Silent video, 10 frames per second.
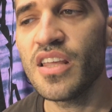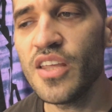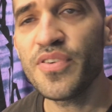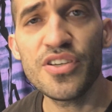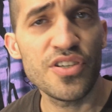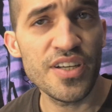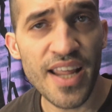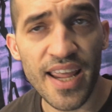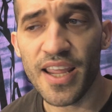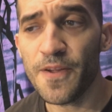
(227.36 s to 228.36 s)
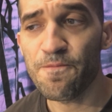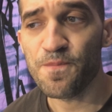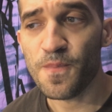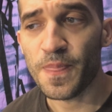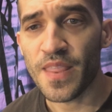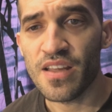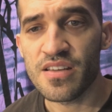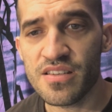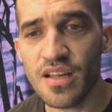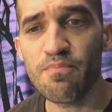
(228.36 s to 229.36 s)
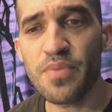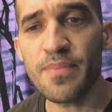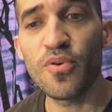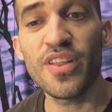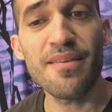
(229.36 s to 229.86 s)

Even today, some people